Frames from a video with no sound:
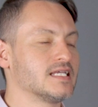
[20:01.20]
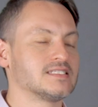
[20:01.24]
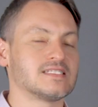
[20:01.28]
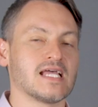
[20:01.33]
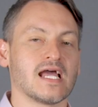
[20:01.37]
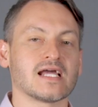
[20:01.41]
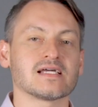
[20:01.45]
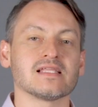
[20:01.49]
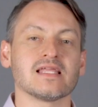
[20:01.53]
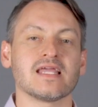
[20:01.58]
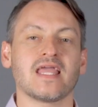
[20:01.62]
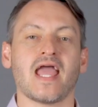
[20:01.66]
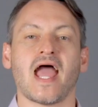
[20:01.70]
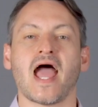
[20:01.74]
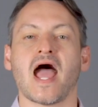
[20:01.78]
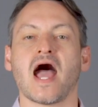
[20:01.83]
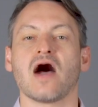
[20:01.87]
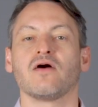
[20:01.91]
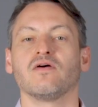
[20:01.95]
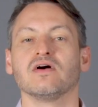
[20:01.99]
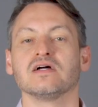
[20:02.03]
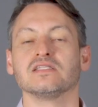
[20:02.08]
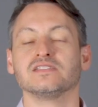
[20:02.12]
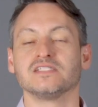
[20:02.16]
exactly
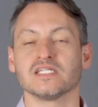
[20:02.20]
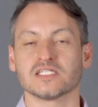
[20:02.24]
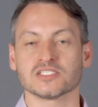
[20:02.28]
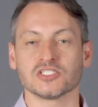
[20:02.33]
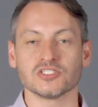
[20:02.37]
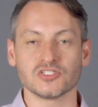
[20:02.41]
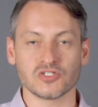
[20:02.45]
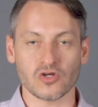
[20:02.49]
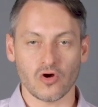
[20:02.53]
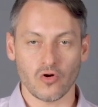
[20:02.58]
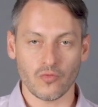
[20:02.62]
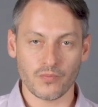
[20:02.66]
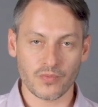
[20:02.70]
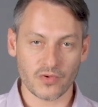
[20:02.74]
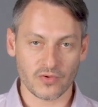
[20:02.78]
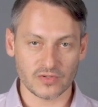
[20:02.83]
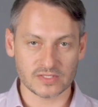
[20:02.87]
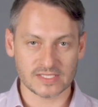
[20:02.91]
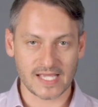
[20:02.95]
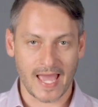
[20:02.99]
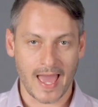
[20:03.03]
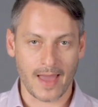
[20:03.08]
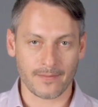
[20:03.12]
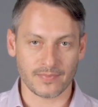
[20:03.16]
how addiction to
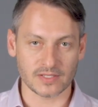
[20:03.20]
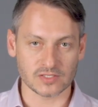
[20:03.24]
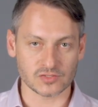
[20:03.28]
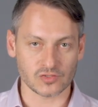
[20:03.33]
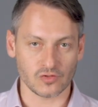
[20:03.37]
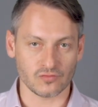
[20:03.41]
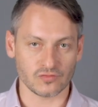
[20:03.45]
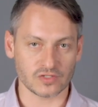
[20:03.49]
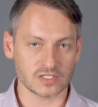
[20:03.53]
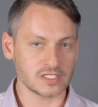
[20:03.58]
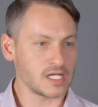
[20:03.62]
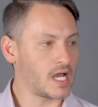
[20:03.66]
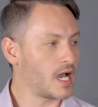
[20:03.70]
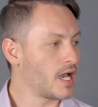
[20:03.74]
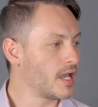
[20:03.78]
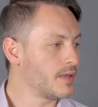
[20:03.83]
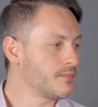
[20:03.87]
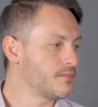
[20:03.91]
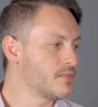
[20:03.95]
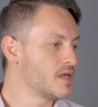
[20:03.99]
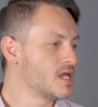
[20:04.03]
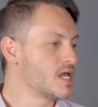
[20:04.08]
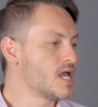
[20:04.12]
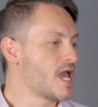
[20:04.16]
opioids happens over
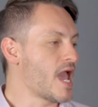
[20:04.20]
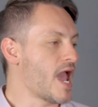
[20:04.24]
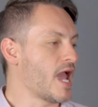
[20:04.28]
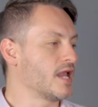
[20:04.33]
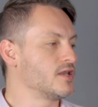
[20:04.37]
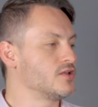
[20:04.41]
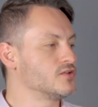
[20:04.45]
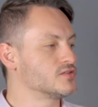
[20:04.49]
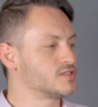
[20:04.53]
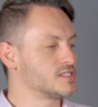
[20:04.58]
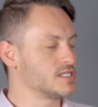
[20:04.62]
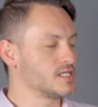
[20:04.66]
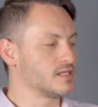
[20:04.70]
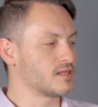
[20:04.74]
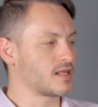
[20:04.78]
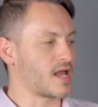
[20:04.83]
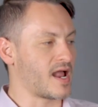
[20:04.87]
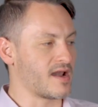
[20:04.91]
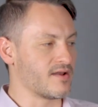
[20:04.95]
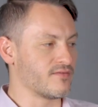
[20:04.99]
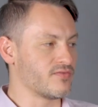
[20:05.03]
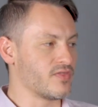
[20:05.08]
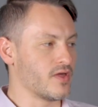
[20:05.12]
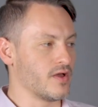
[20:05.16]
time. And you see
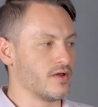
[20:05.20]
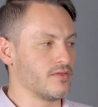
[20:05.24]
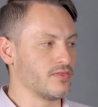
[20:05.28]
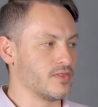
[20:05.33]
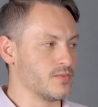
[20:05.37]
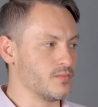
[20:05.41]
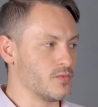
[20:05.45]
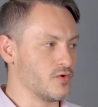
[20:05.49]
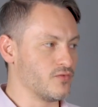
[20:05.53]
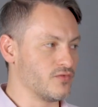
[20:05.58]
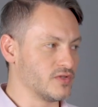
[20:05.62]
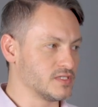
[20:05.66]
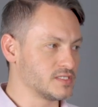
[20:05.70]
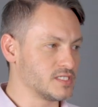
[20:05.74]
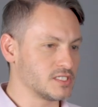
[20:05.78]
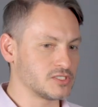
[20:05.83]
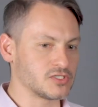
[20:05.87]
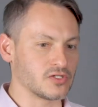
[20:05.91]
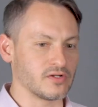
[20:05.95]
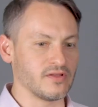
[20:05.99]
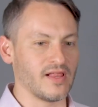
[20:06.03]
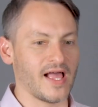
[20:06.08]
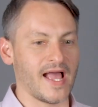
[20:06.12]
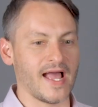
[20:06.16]
kind of the moving
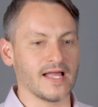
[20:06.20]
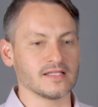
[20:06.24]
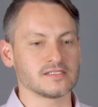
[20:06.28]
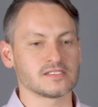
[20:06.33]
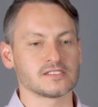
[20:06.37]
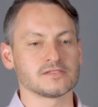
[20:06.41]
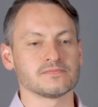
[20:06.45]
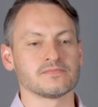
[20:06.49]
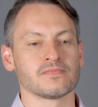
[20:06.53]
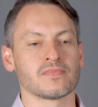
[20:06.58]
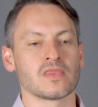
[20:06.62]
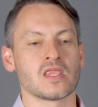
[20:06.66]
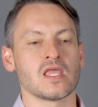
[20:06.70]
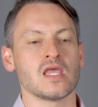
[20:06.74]
digital ads.